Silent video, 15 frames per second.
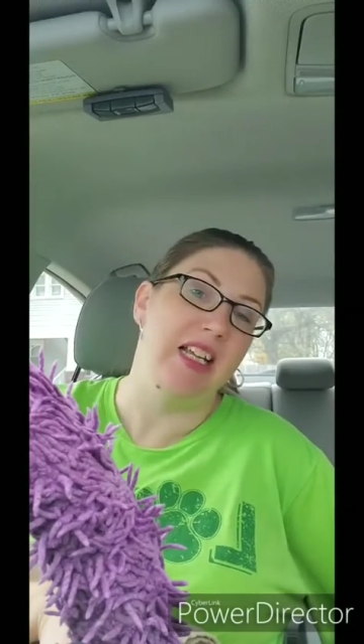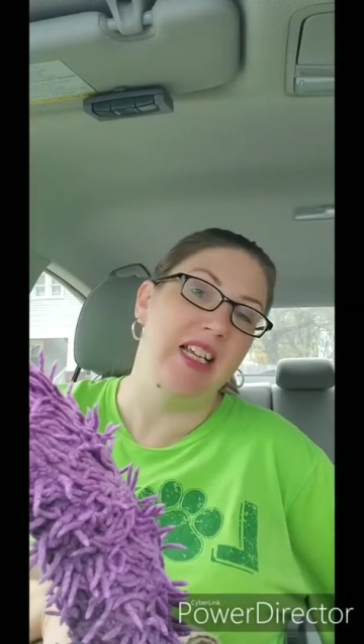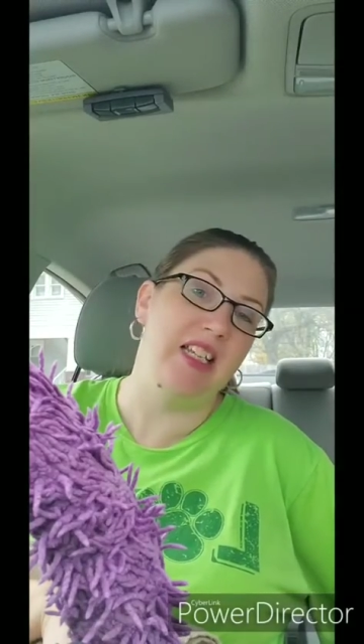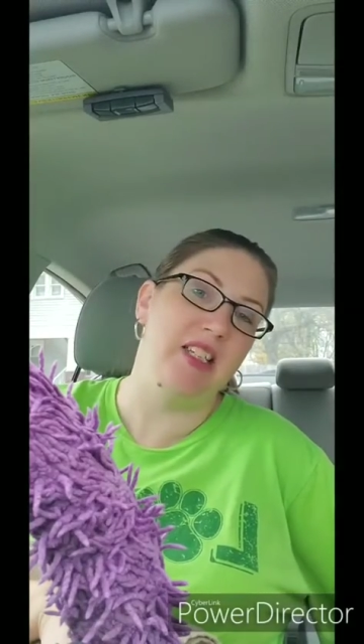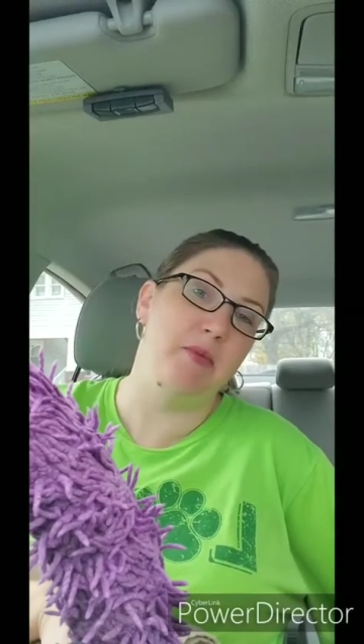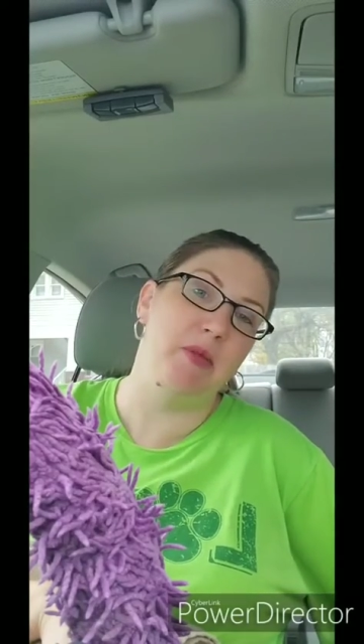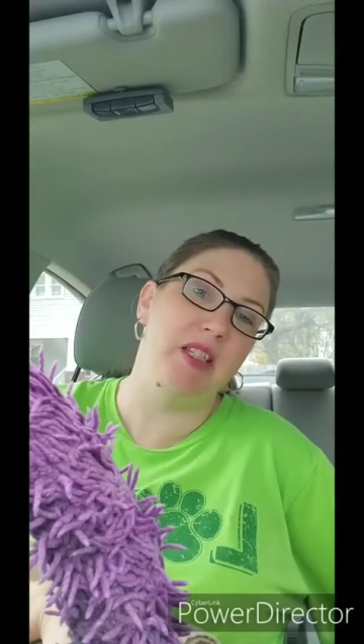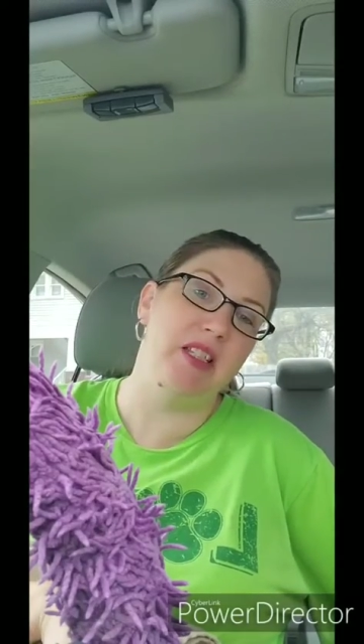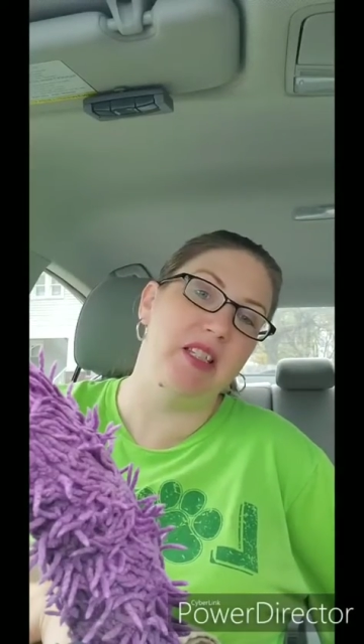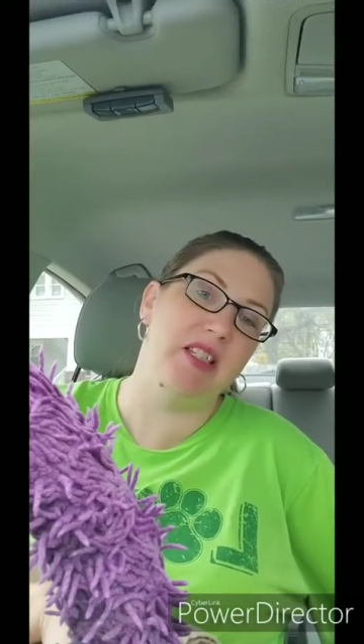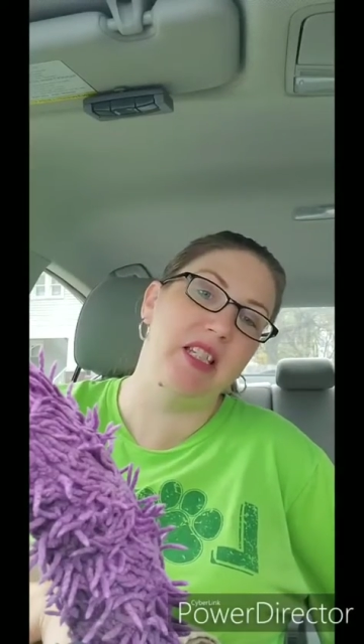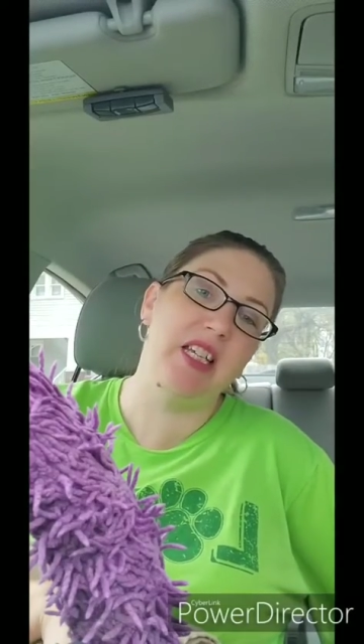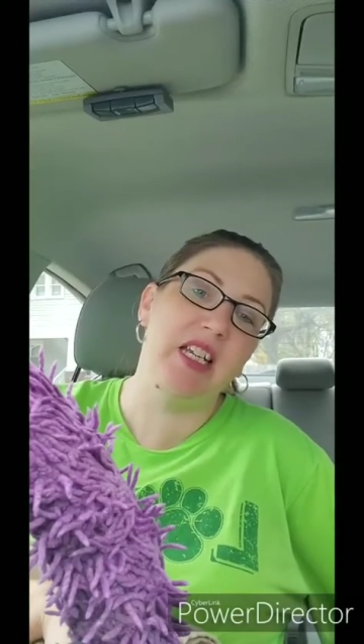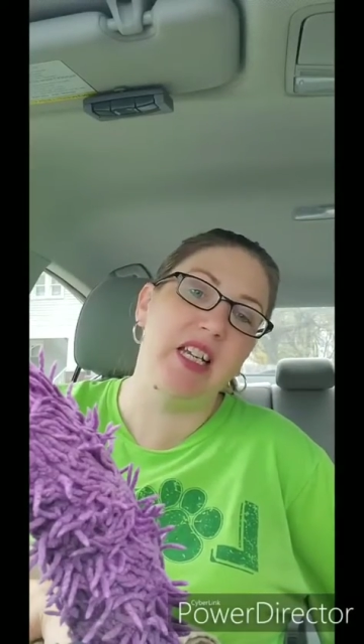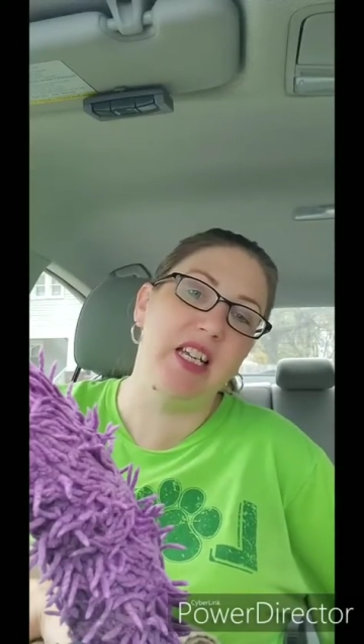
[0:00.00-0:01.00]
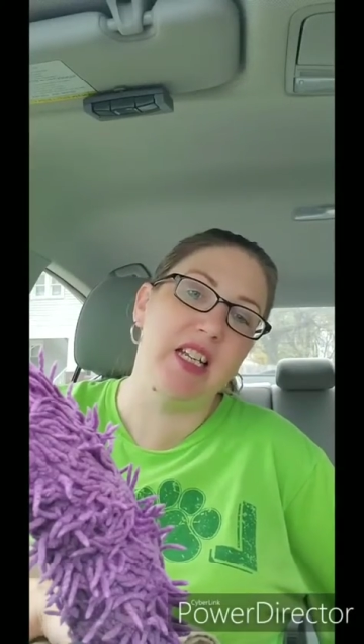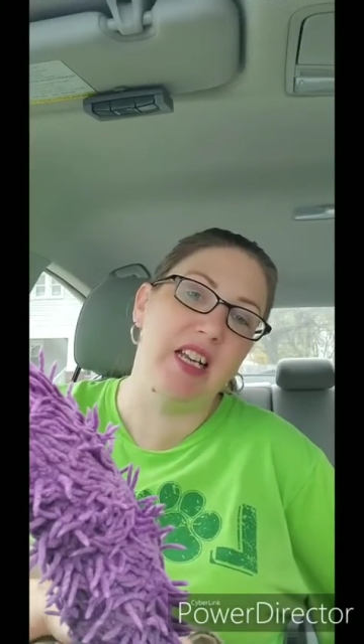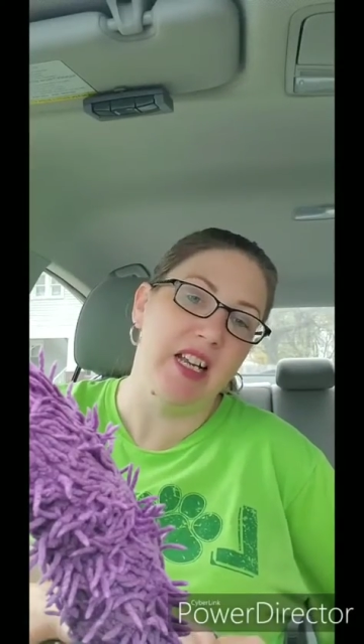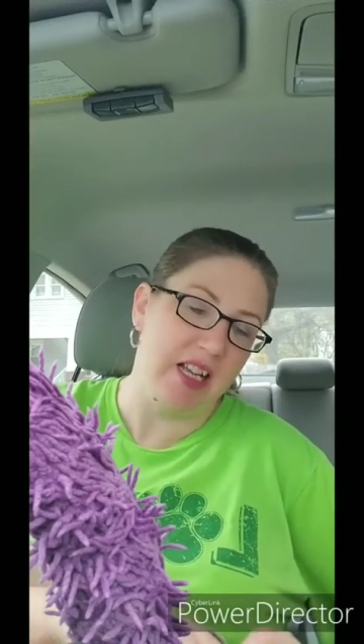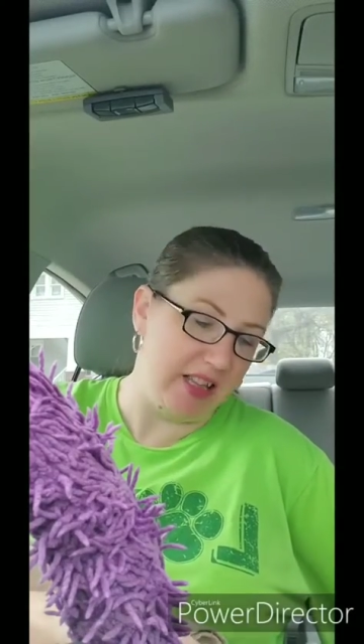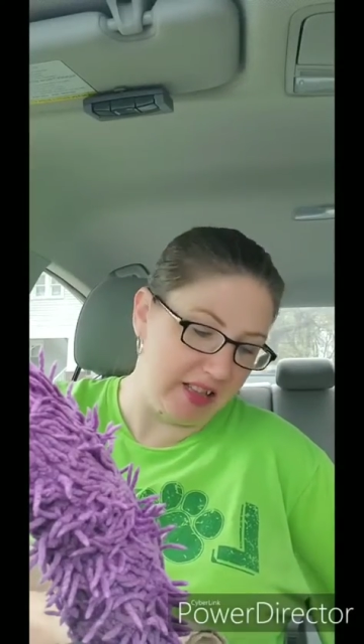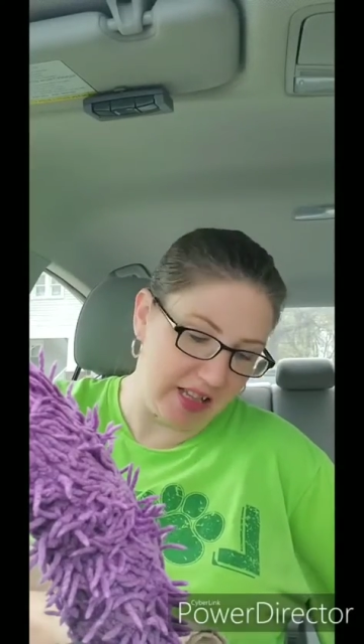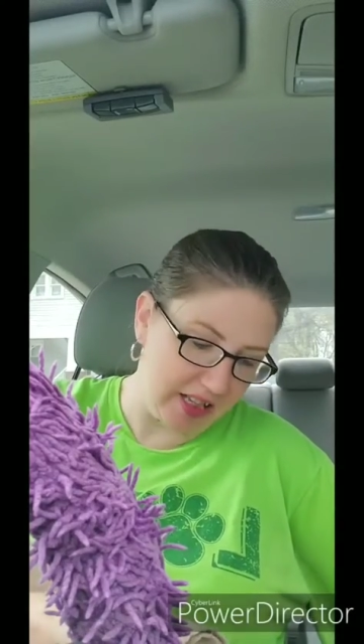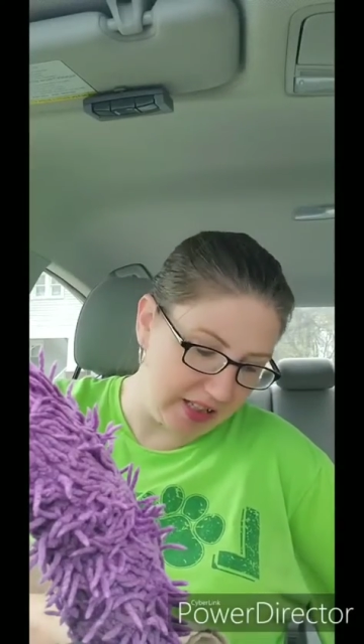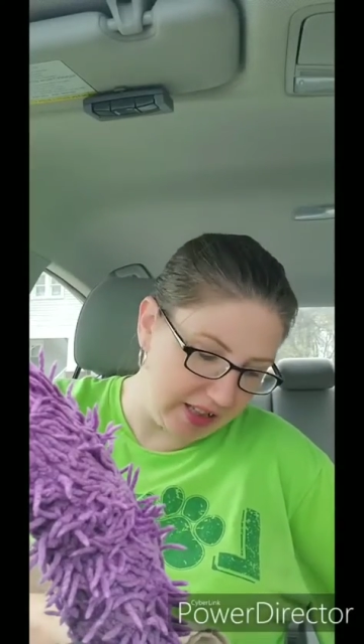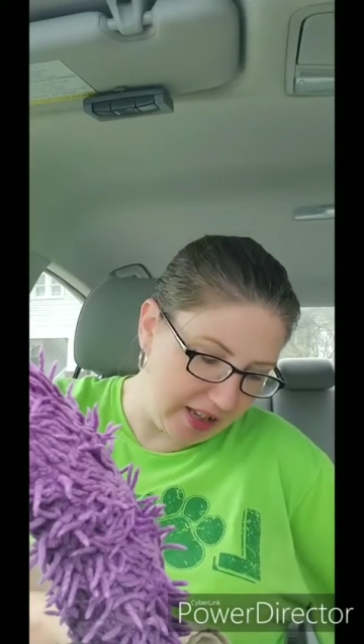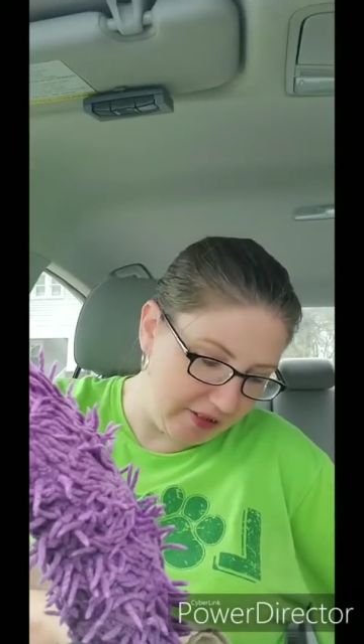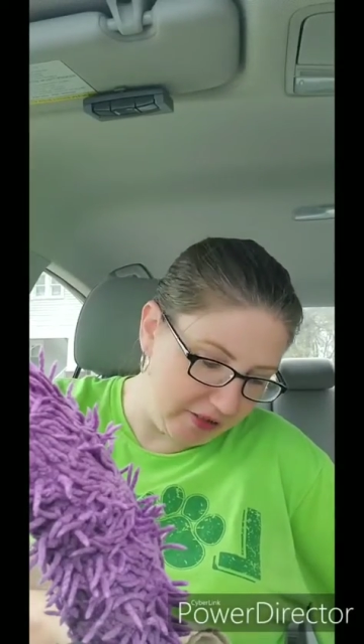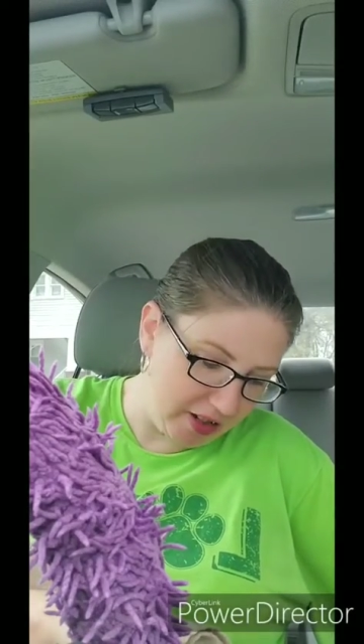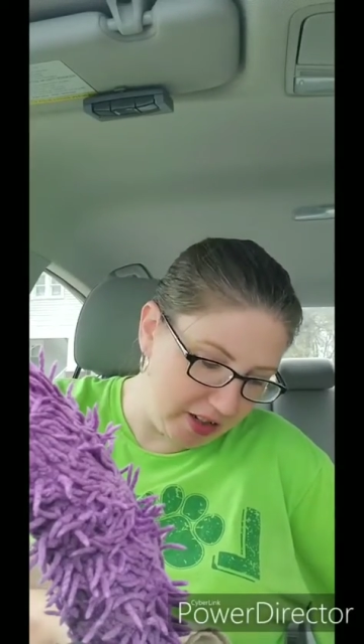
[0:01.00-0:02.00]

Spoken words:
he's been seen, they love